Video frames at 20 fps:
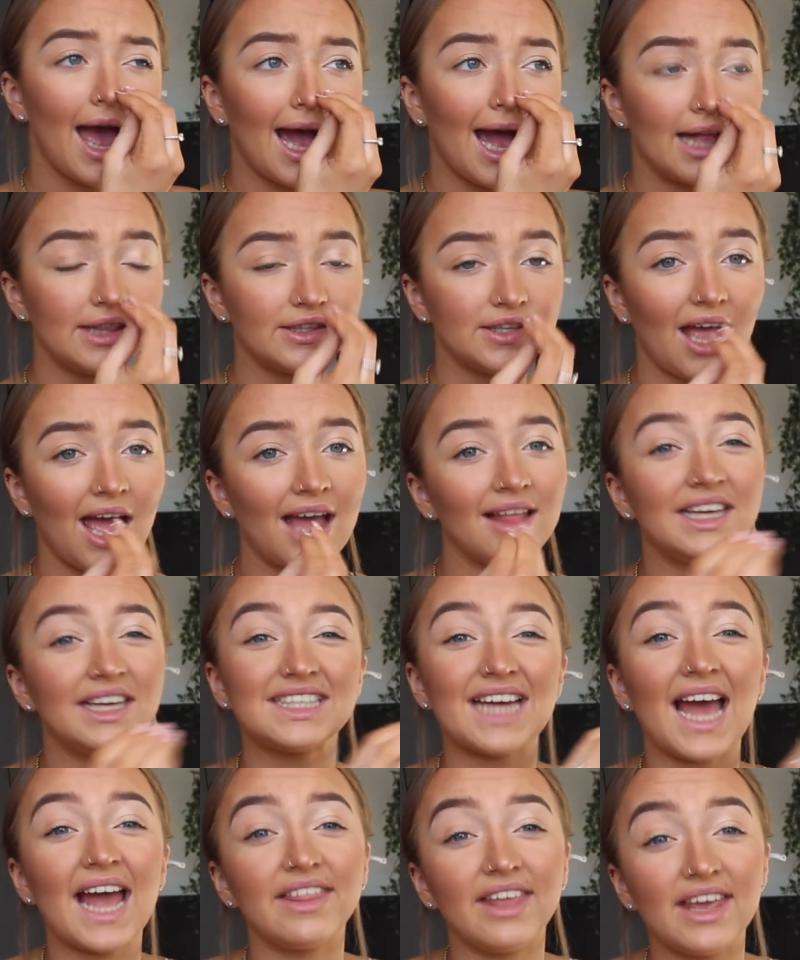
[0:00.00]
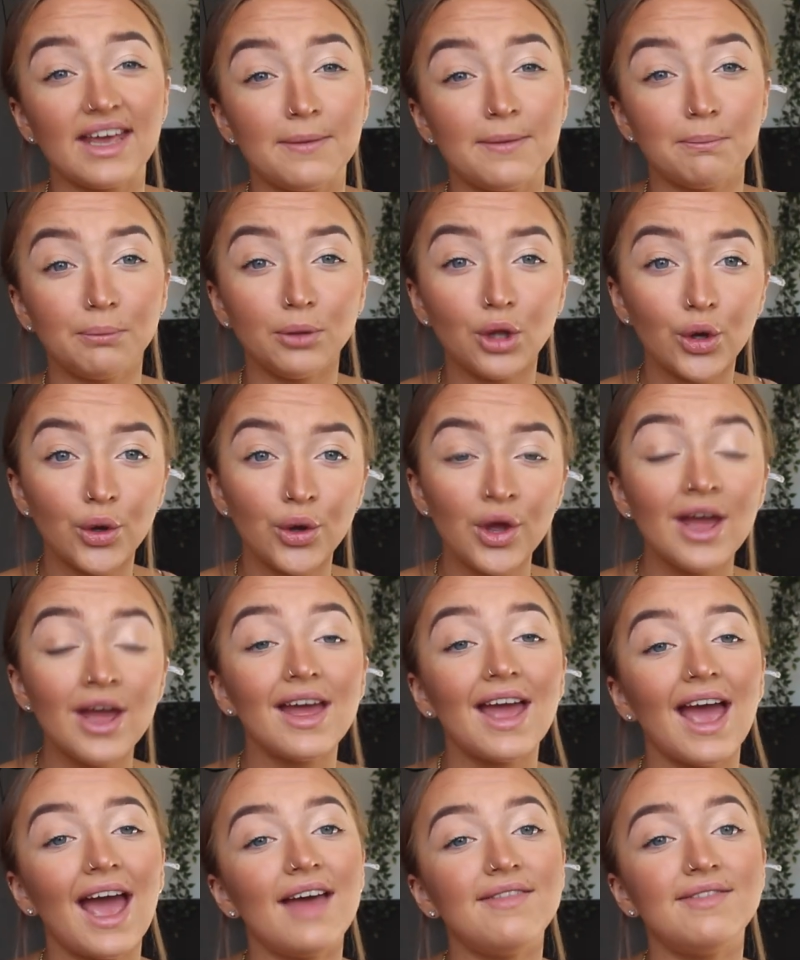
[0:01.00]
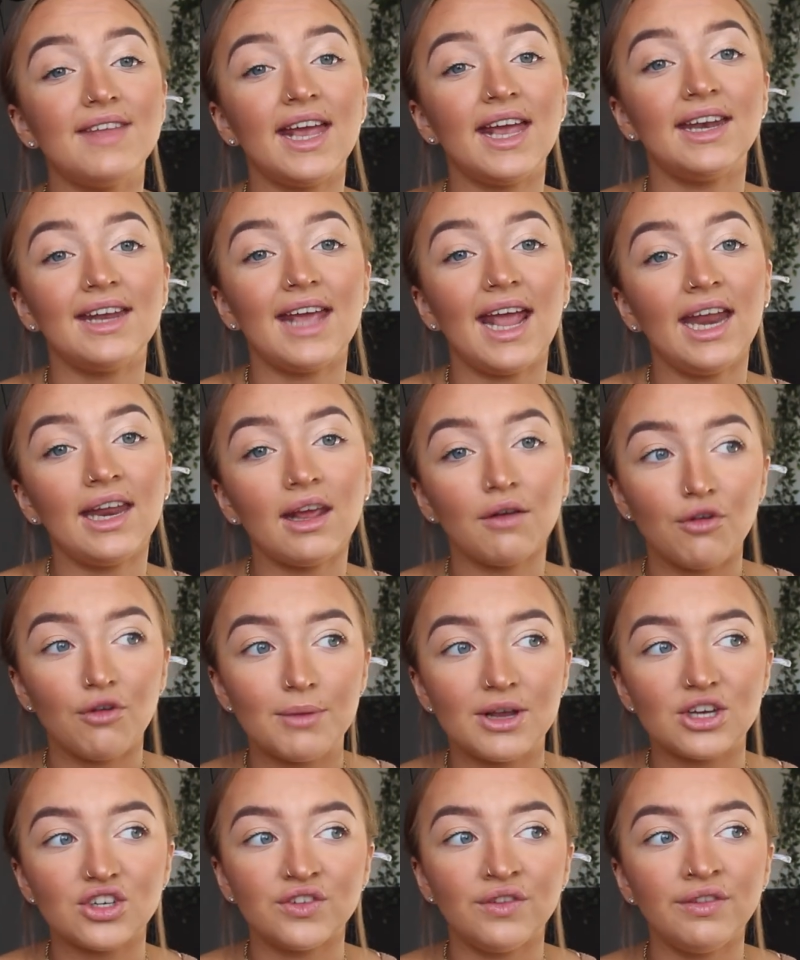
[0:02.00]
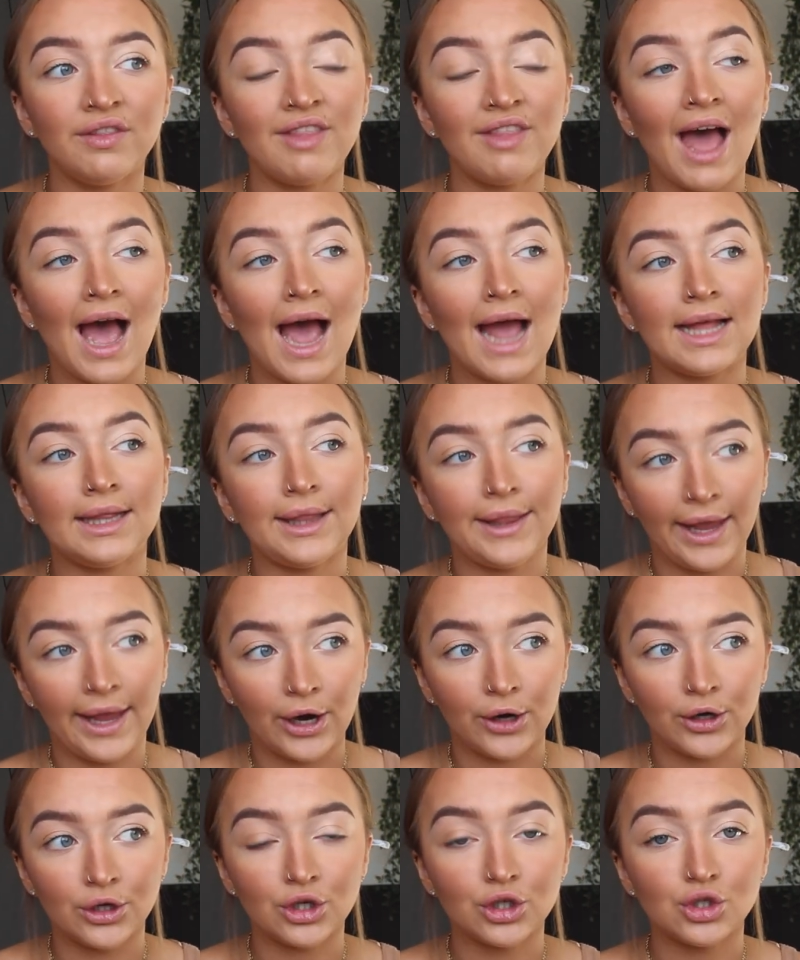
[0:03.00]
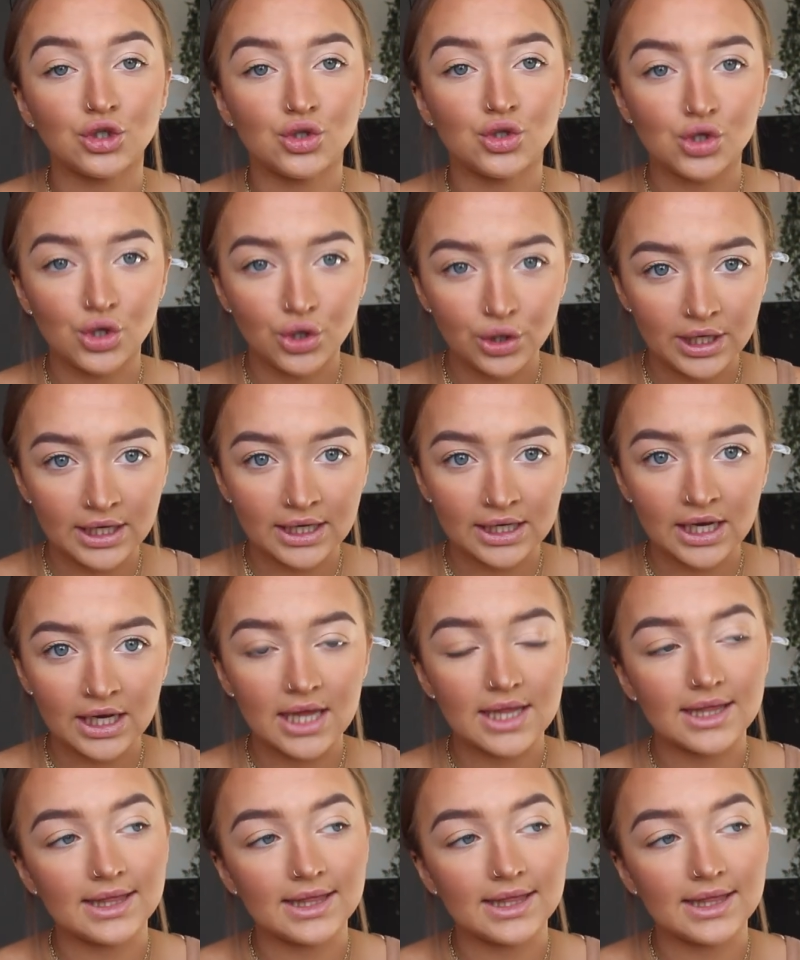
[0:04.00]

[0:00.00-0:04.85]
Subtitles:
and I like to highlight in blue. And then any information that I learn during